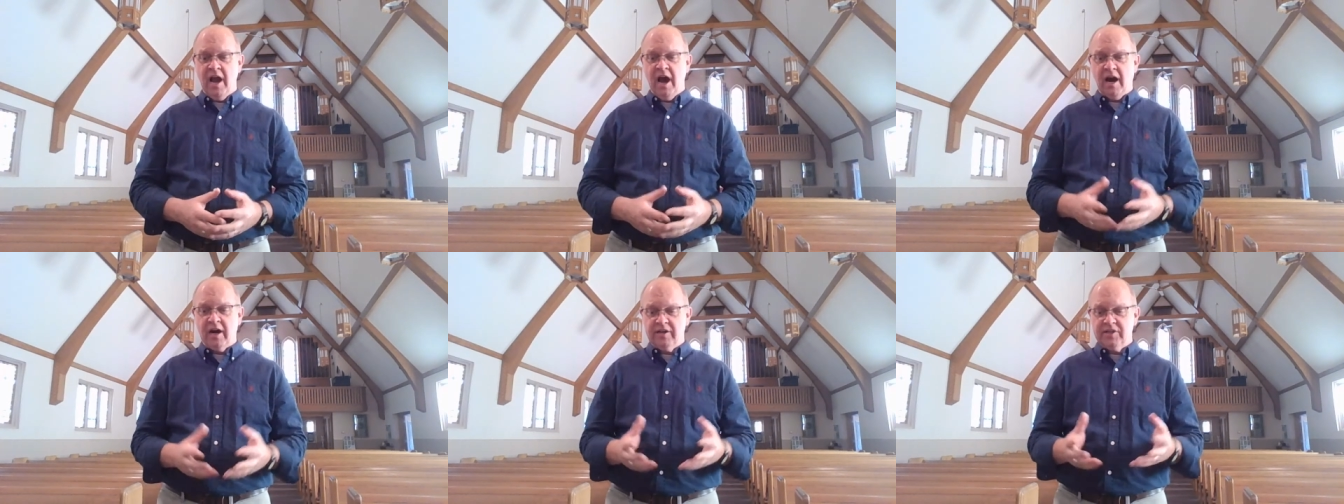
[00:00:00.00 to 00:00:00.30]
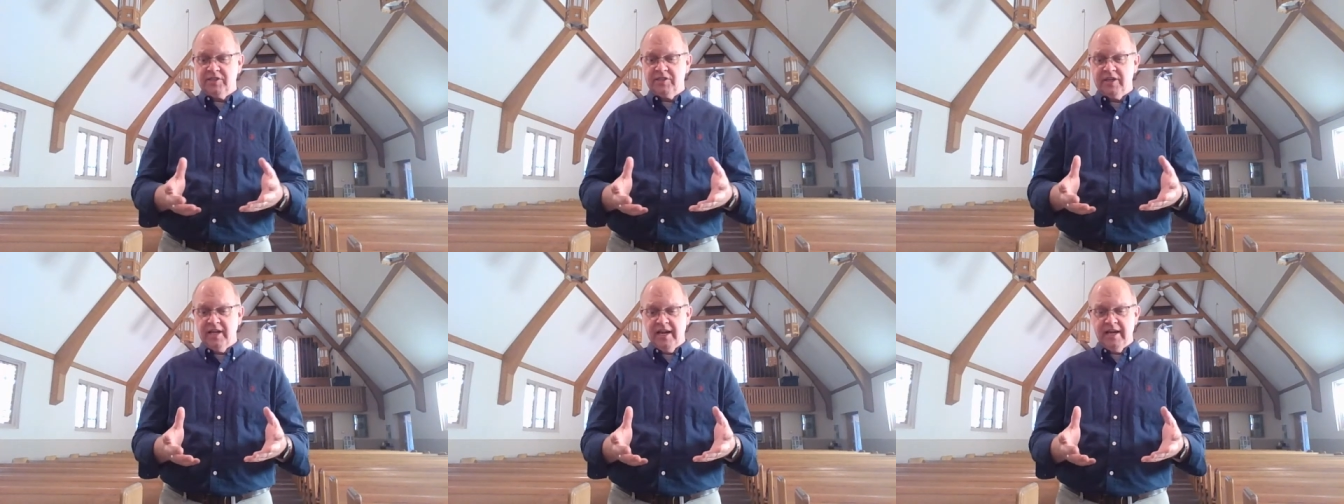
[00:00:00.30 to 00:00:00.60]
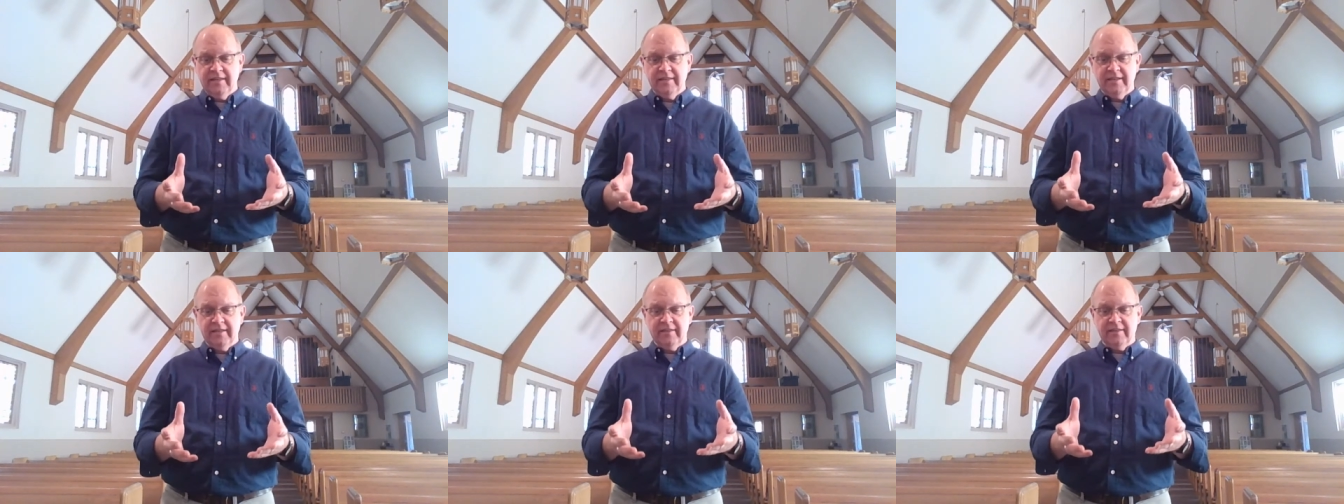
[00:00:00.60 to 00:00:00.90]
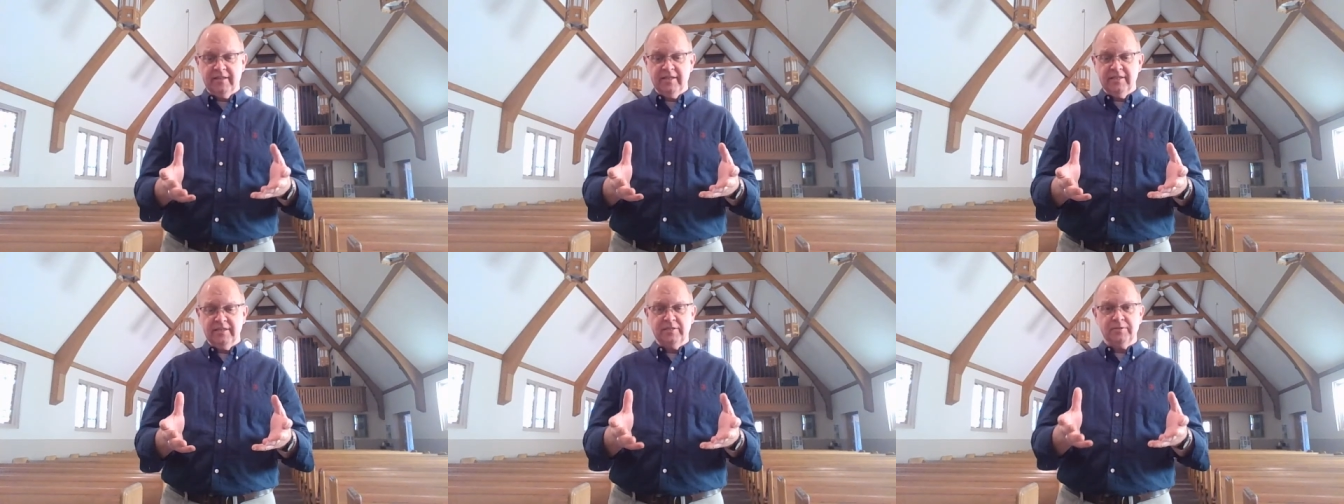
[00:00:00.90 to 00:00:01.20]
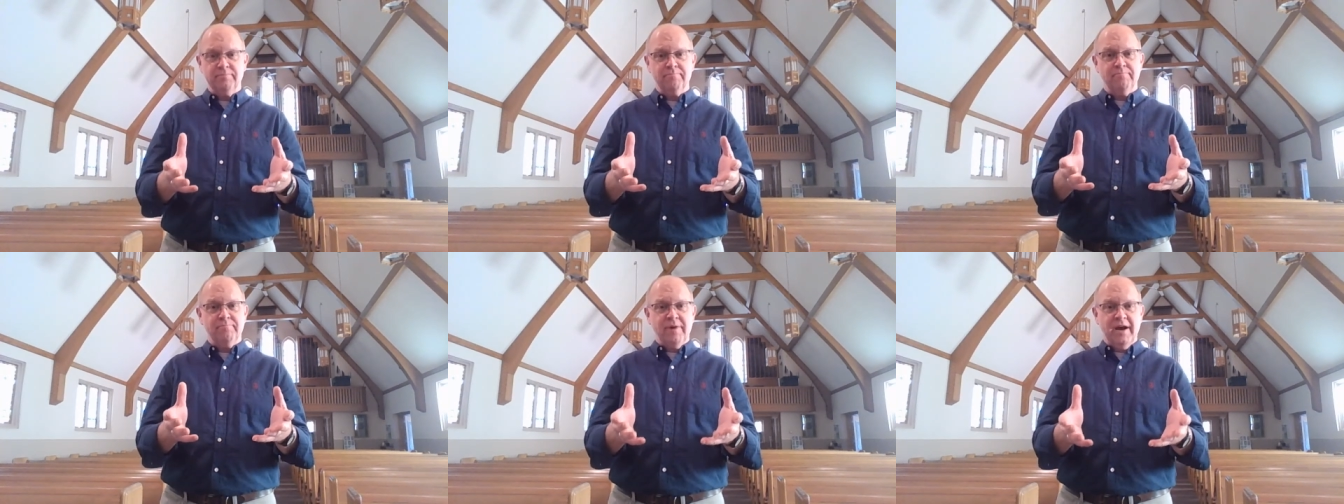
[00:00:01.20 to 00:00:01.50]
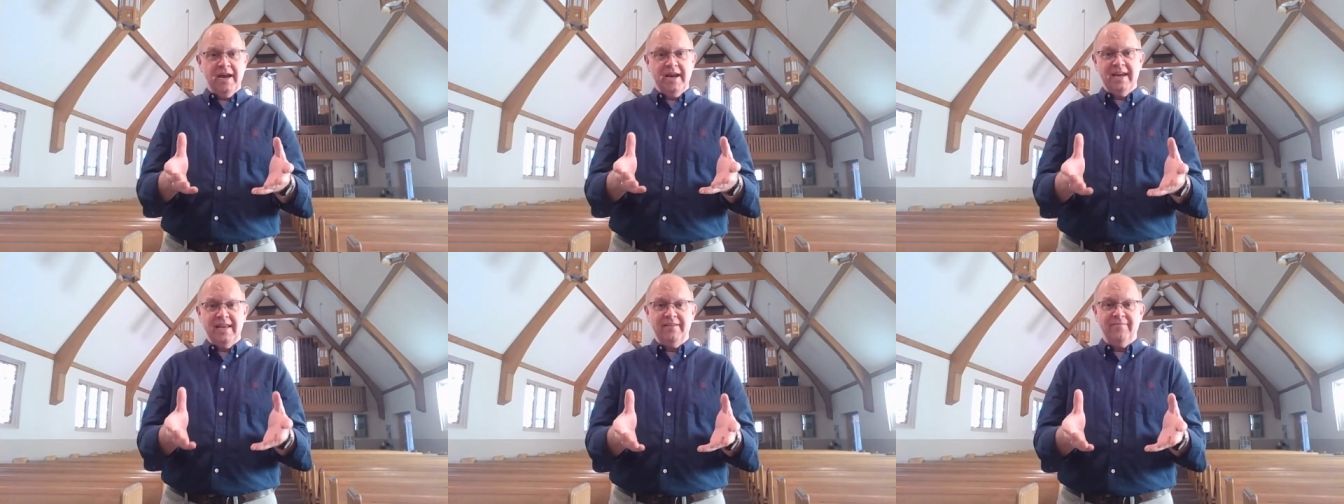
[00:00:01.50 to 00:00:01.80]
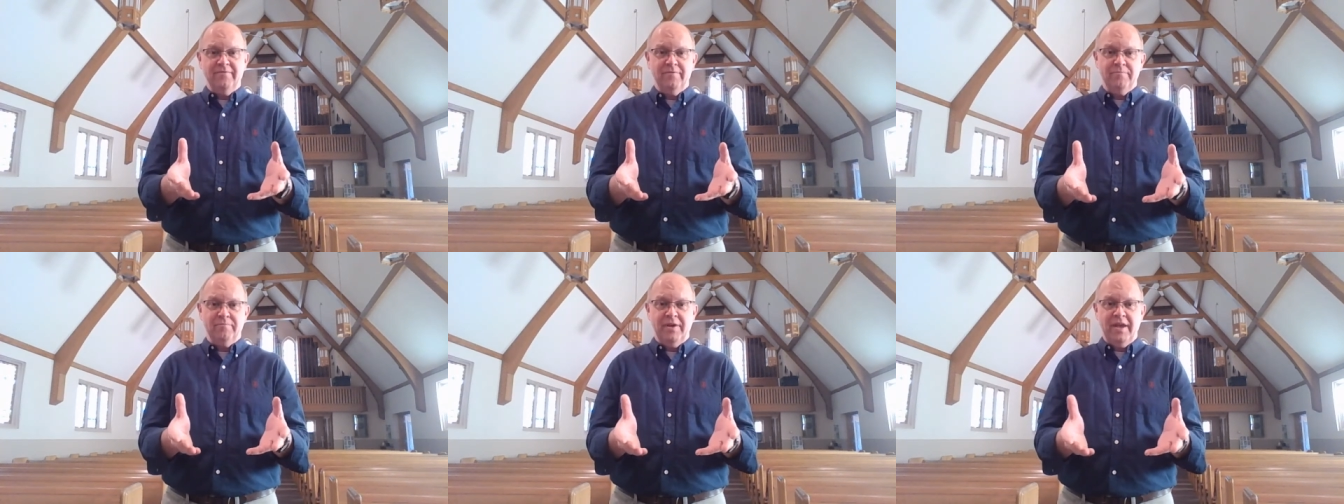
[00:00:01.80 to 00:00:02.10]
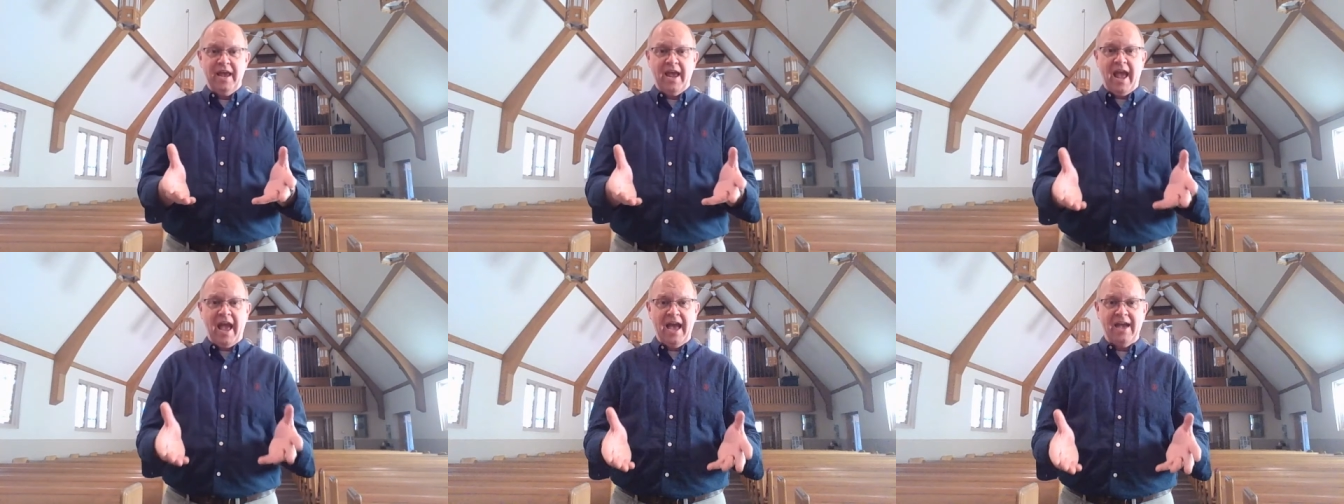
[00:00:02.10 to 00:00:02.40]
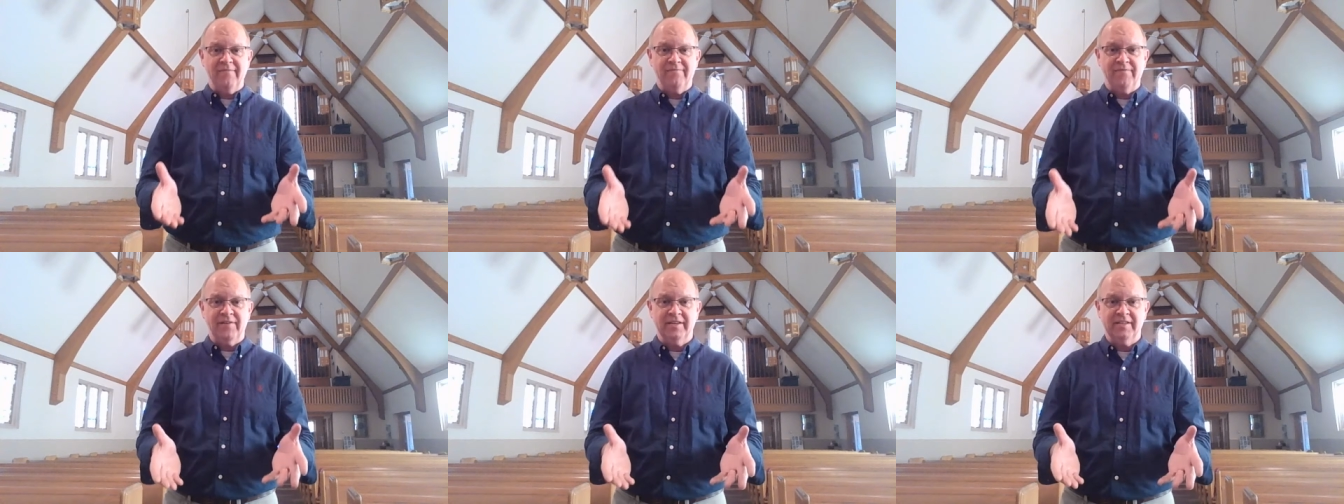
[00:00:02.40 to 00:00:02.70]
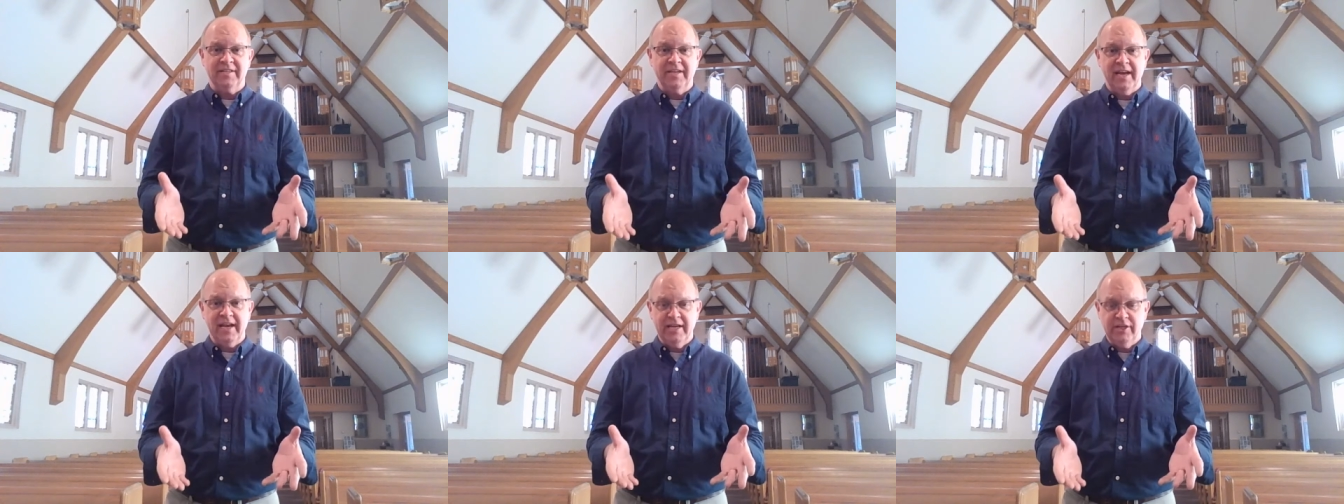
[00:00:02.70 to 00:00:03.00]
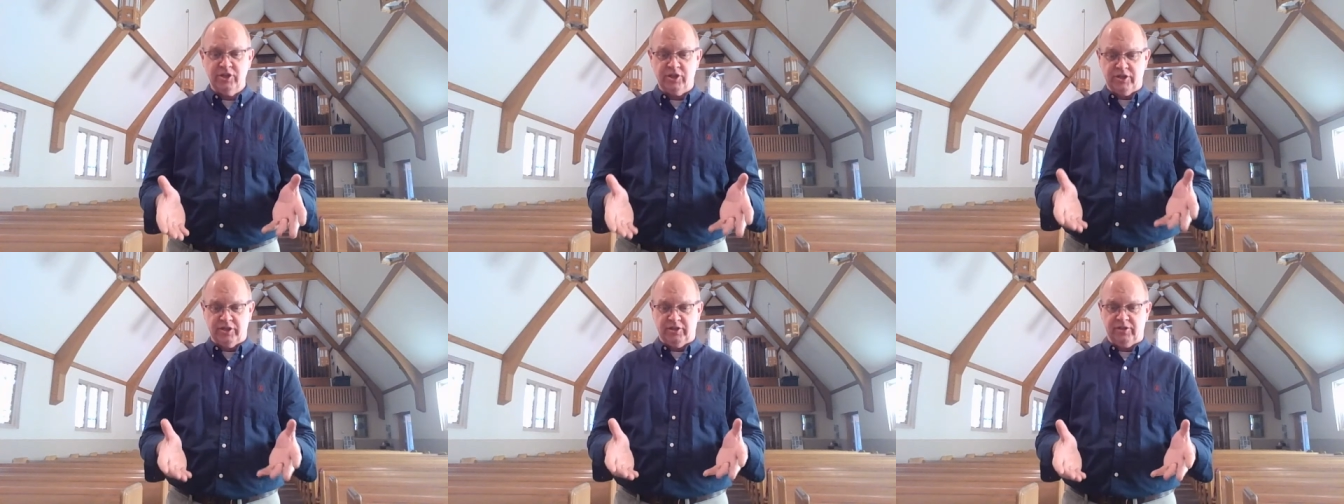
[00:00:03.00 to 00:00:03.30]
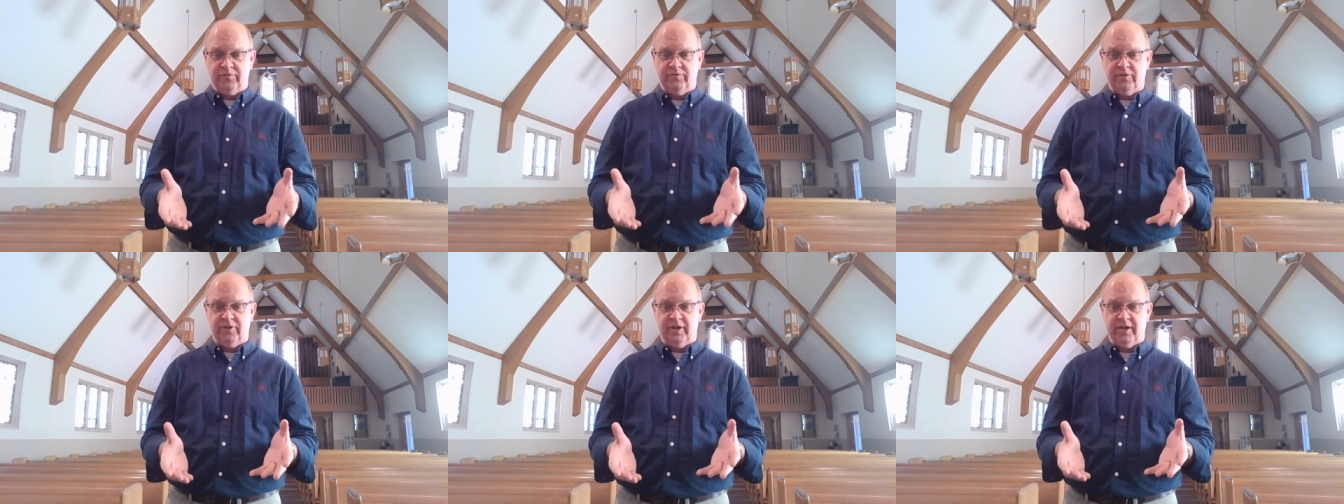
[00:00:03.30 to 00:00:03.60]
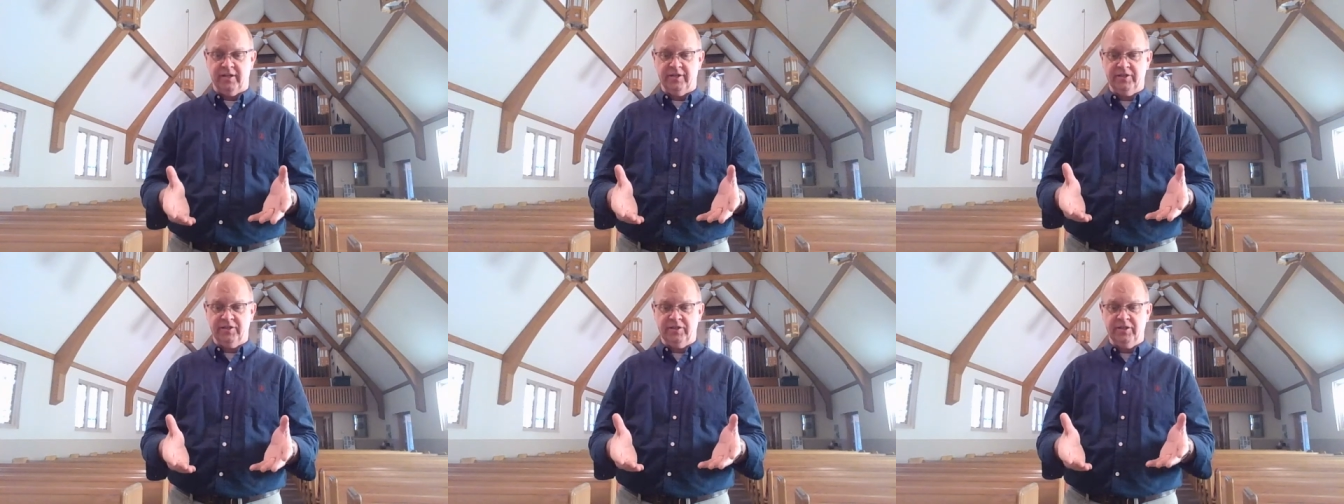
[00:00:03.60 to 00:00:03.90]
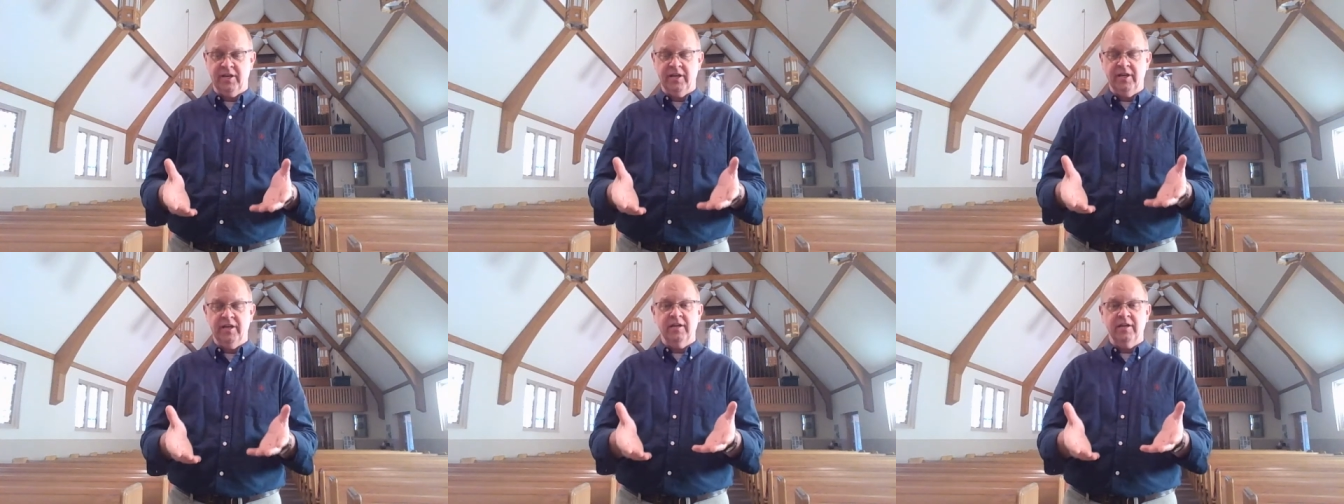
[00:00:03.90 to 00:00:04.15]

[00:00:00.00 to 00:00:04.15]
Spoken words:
are saying that this might even be advantageous for us